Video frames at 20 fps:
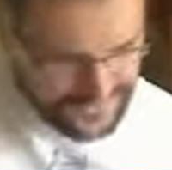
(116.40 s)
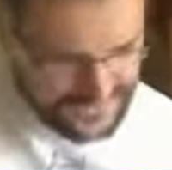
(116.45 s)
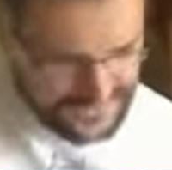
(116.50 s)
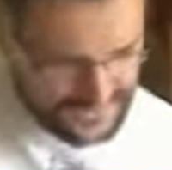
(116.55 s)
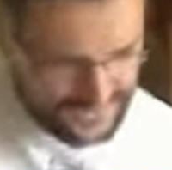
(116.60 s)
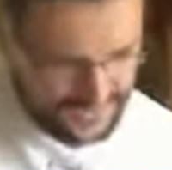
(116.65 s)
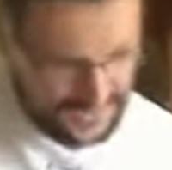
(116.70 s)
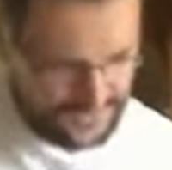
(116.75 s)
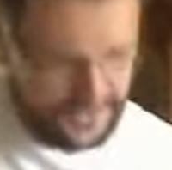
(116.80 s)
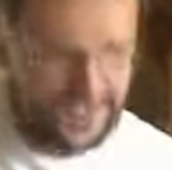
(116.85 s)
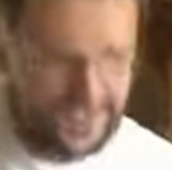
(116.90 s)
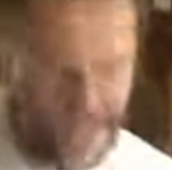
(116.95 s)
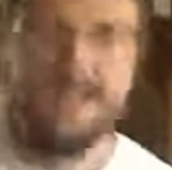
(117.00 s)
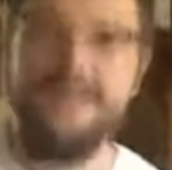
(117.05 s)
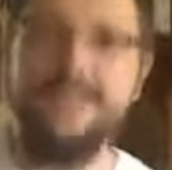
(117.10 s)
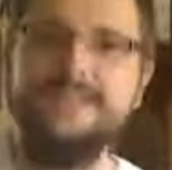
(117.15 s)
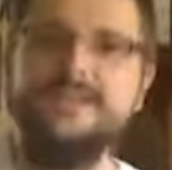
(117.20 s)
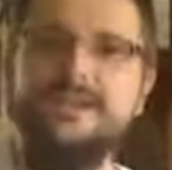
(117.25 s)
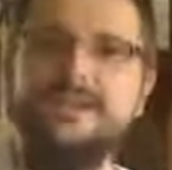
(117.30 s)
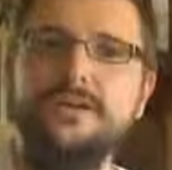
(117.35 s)
So,
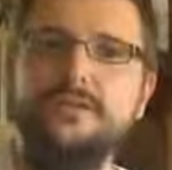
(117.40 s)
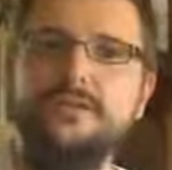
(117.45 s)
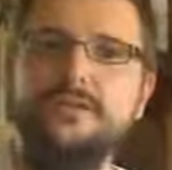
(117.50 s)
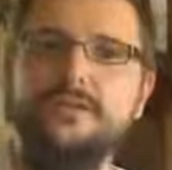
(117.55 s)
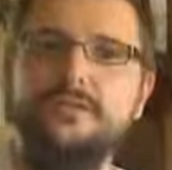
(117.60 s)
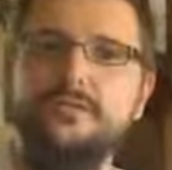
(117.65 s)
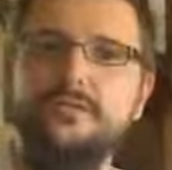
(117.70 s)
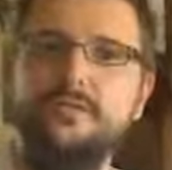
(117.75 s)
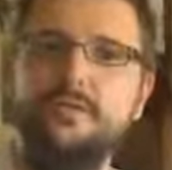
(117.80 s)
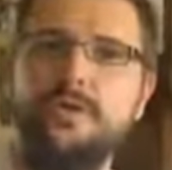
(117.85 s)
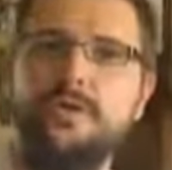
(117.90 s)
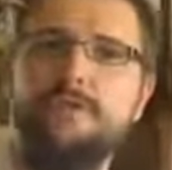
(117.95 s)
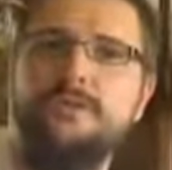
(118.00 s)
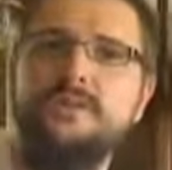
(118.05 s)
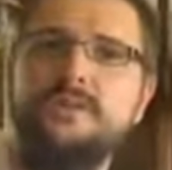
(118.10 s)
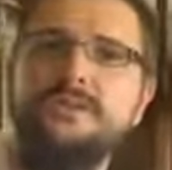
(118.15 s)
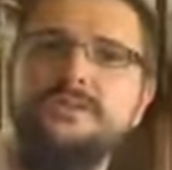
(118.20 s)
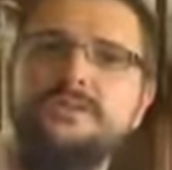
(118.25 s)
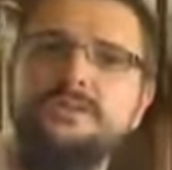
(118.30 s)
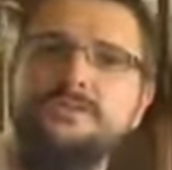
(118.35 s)
let's go through them. What I'm
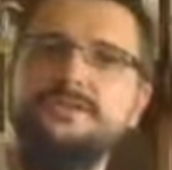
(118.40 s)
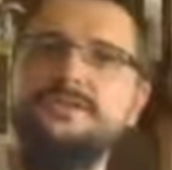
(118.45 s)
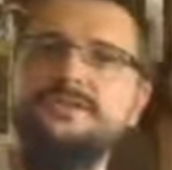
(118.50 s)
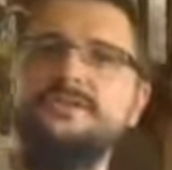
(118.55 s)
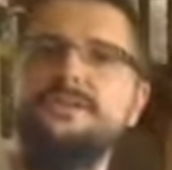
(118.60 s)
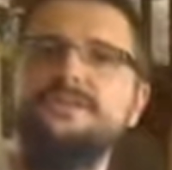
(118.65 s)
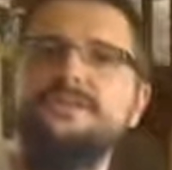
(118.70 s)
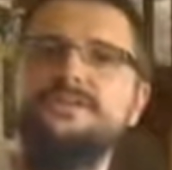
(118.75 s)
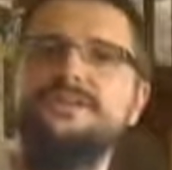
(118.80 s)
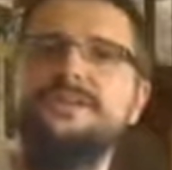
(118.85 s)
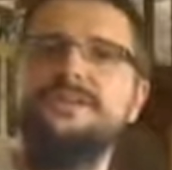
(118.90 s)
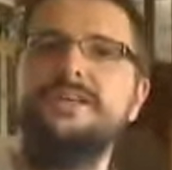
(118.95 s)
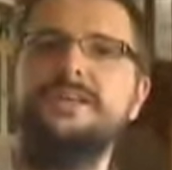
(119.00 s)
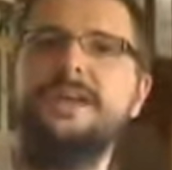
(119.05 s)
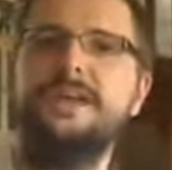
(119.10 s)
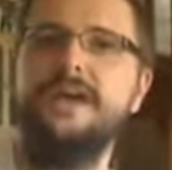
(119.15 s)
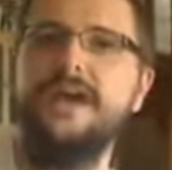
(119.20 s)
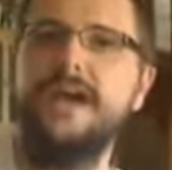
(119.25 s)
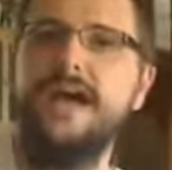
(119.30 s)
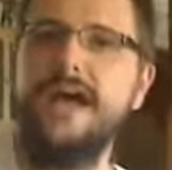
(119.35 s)
going to do is use
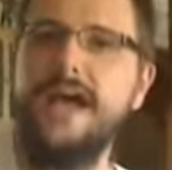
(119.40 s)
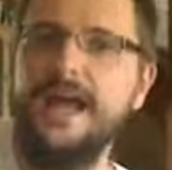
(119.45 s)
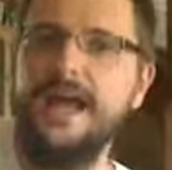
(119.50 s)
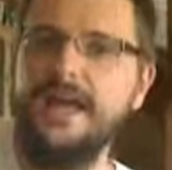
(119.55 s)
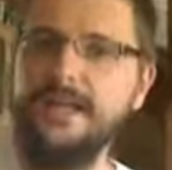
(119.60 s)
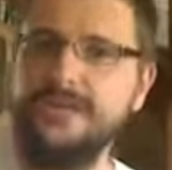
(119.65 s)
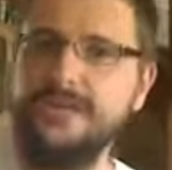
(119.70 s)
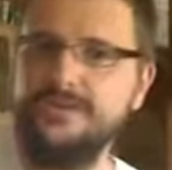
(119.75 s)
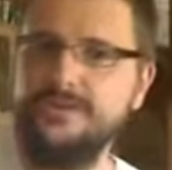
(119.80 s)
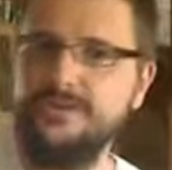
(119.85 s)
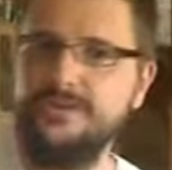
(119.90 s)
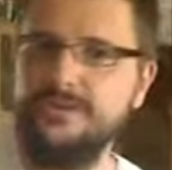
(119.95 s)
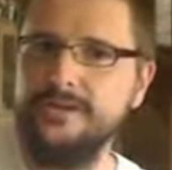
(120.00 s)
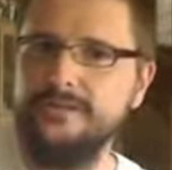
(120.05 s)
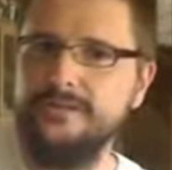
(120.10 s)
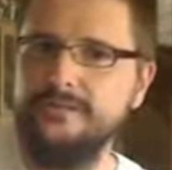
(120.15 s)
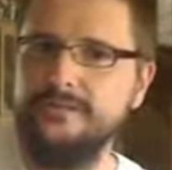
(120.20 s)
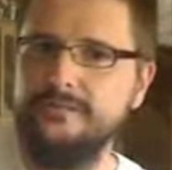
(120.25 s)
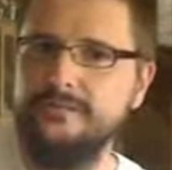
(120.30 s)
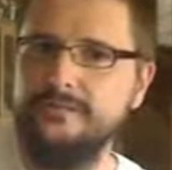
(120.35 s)
the A
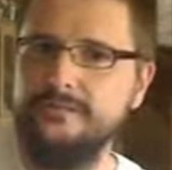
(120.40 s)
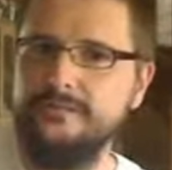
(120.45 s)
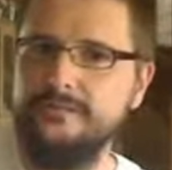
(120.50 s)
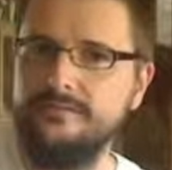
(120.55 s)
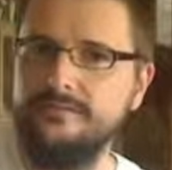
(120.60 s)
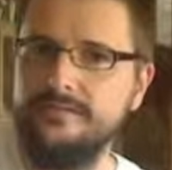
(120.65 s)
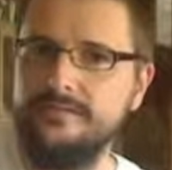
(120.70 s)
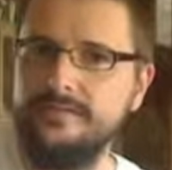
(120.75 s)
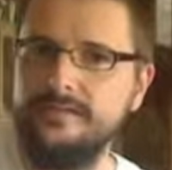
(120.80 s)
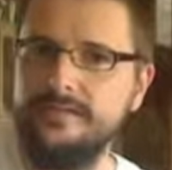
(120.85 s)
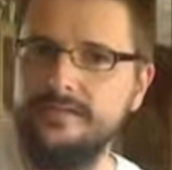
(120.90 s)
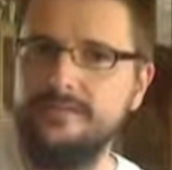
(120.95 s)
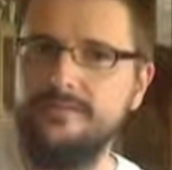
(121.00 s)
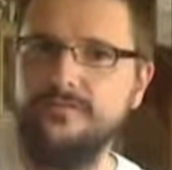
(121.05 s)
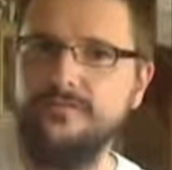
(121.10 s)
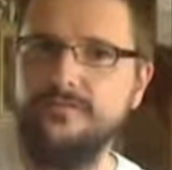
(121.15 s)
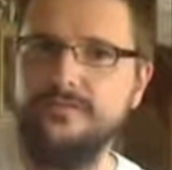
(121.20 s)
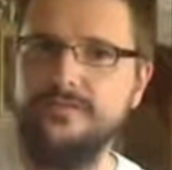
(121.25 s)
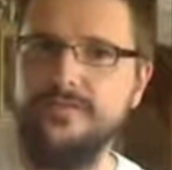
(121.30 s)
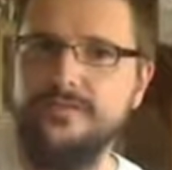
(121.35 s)
string,
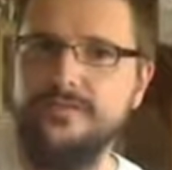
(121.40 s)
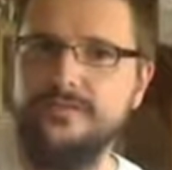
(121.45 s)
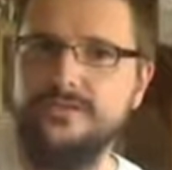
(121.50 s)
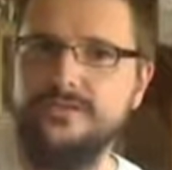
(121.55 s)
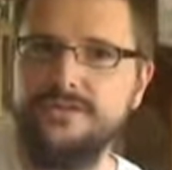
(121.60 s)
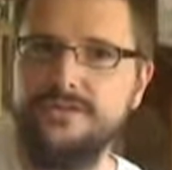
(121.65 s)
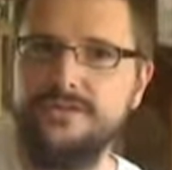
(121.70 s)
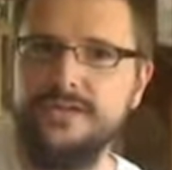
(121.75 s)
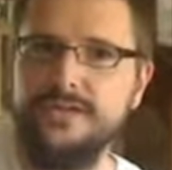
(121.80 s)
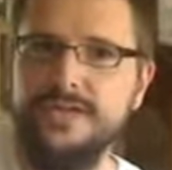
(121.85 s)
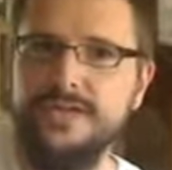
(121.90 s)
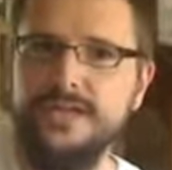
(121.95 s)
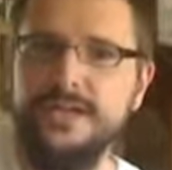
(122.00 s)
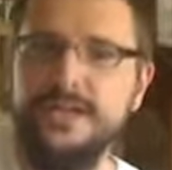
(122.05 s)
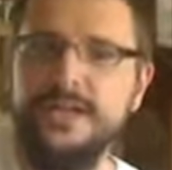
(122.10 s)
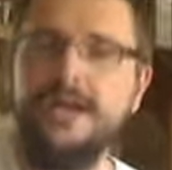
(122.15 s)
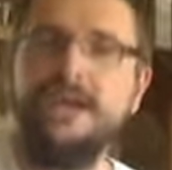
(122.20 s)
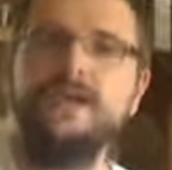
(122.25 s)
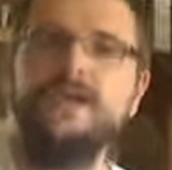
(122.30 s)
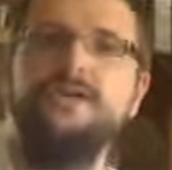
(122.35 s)
5th string.
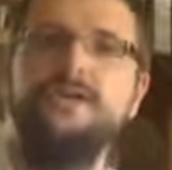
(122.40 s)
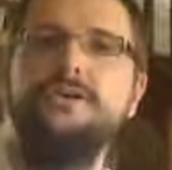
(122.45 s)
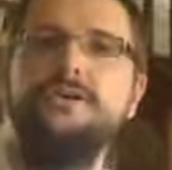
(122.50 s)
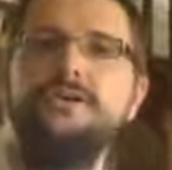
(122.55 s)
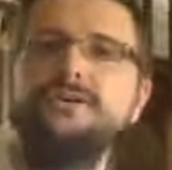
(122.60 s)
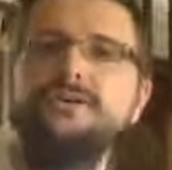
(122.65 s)
I'm going to